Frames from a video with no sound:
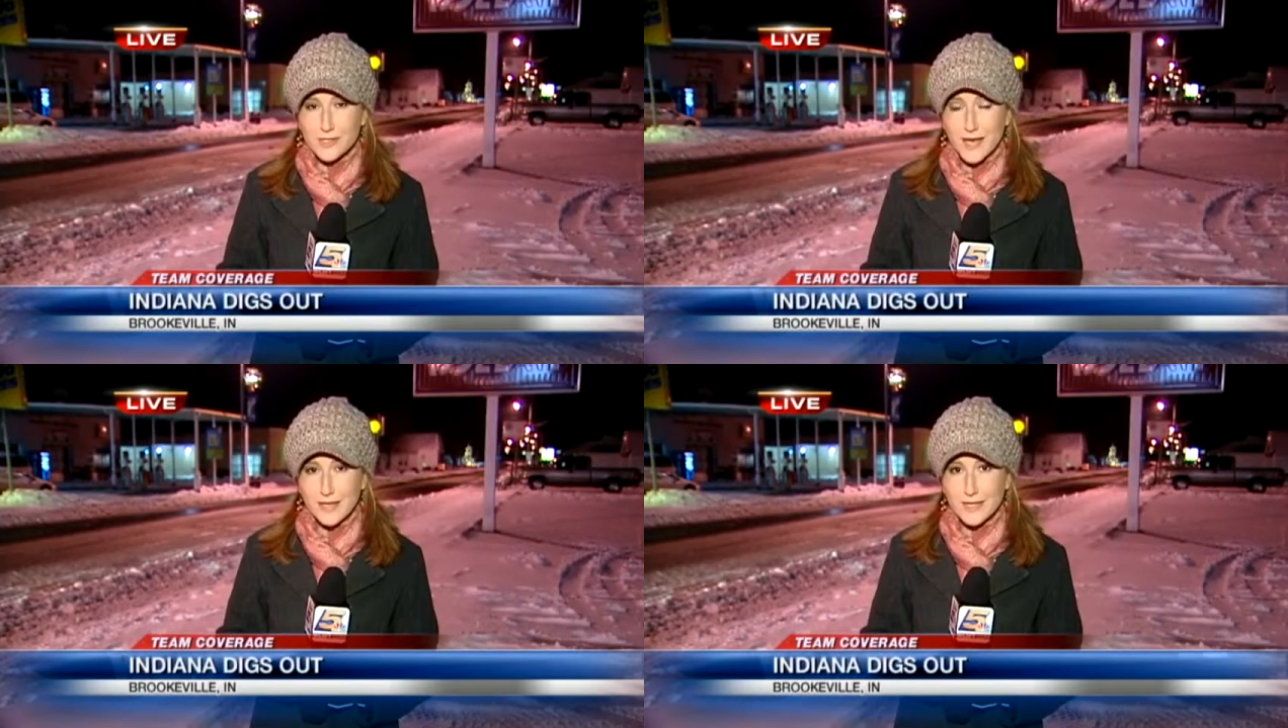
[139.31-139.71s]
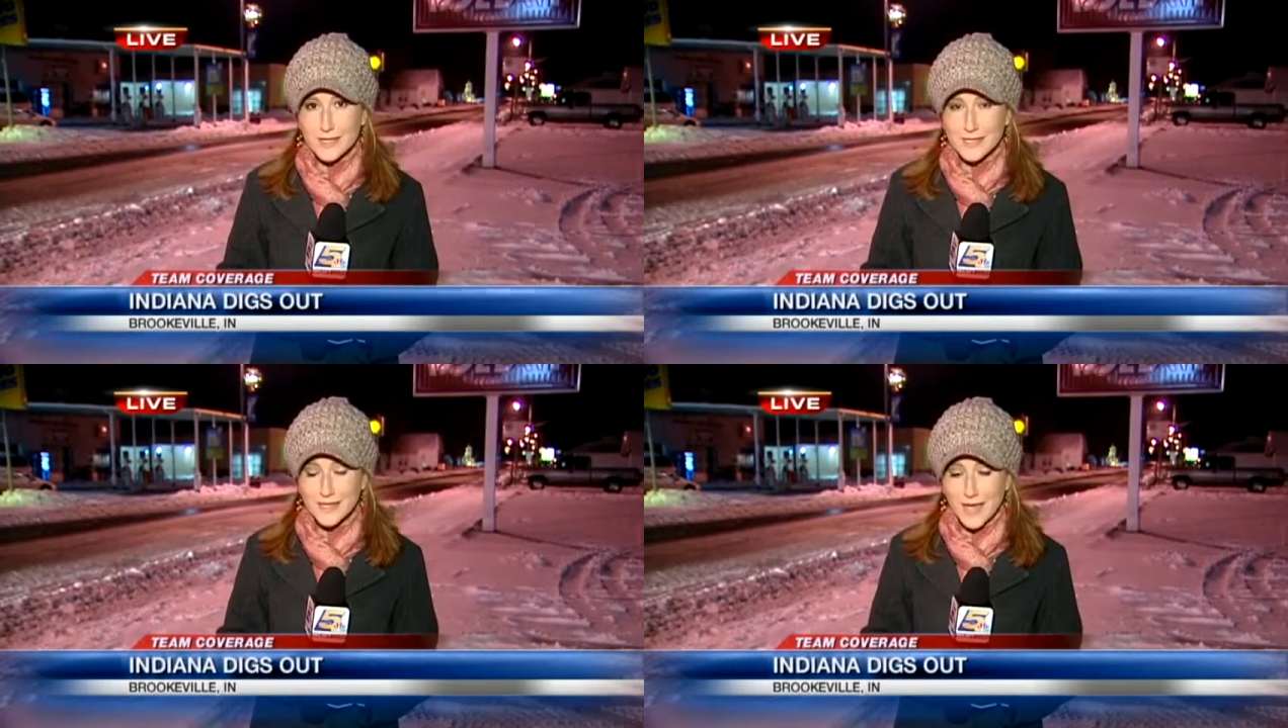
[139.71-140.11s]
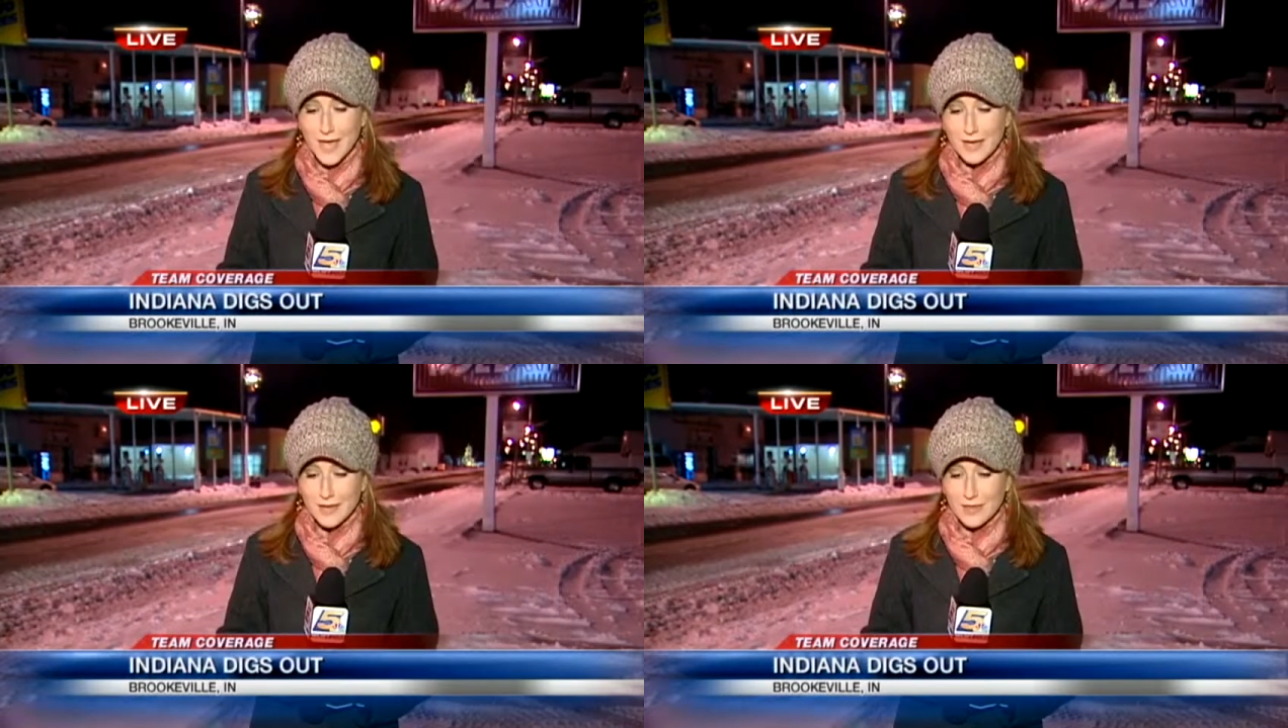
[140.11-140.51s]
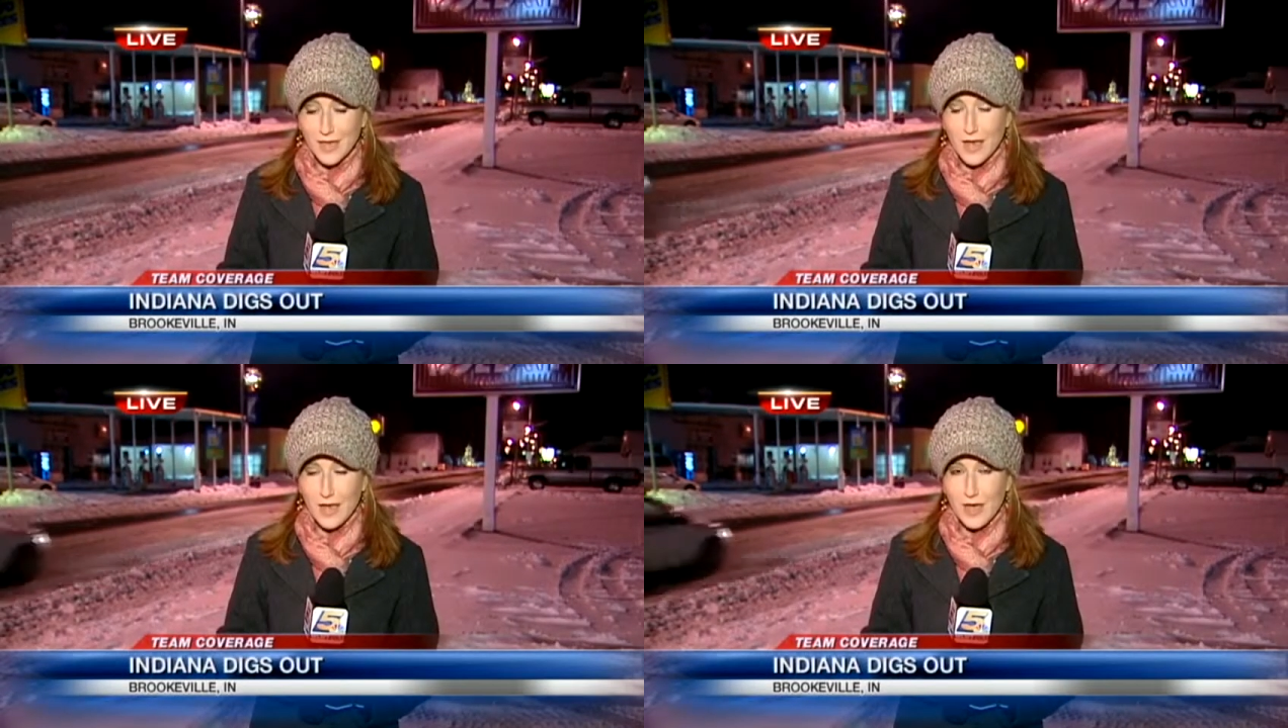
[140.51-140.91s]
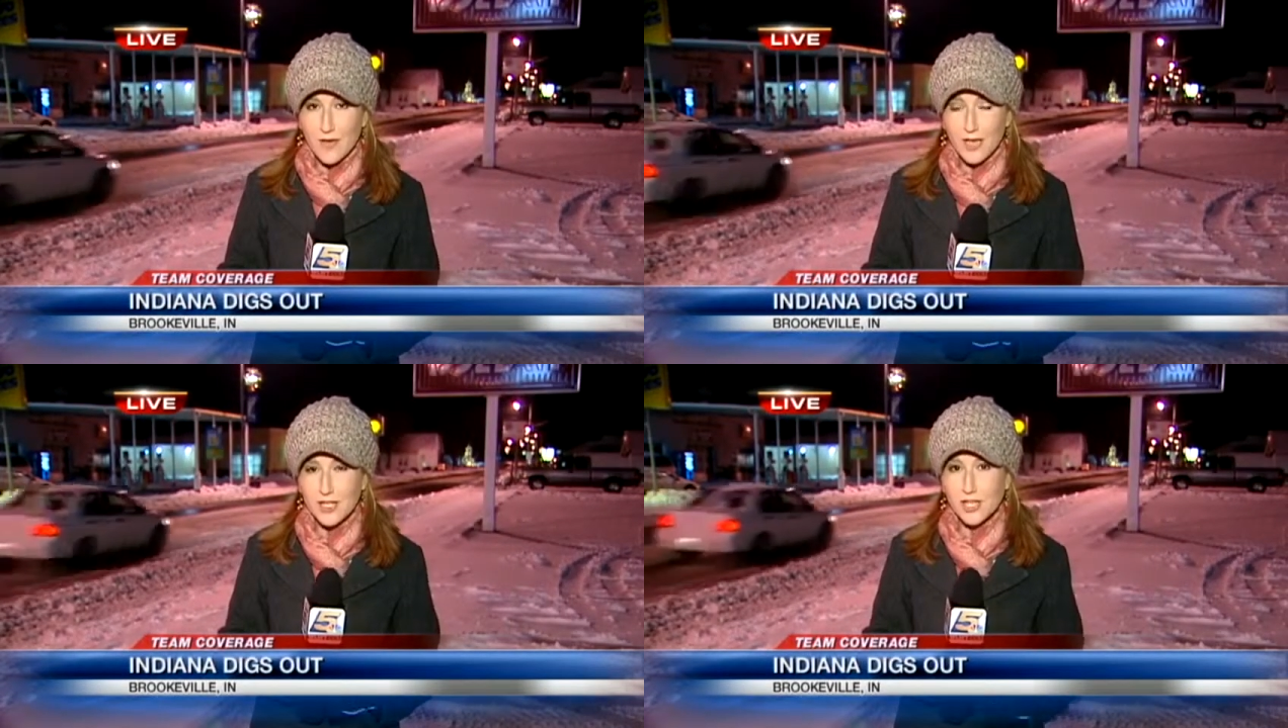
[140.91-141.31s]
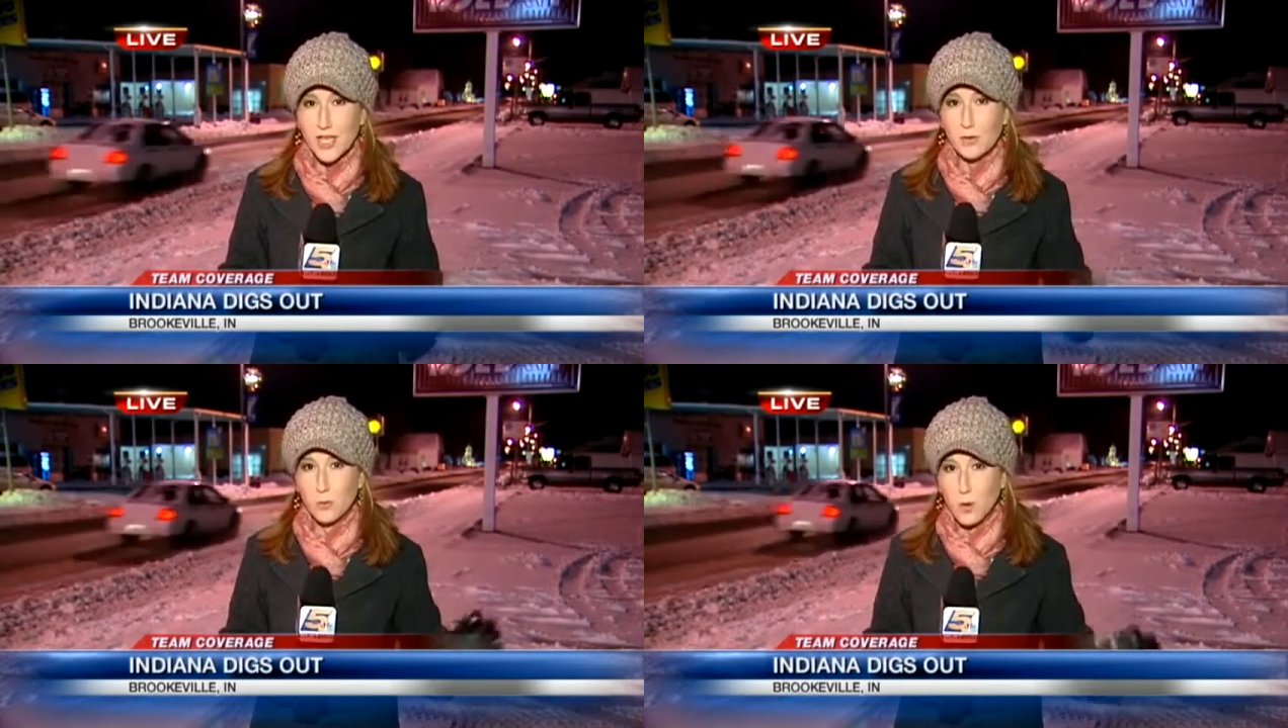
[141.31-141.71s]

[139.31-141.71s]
tell us that they have actually had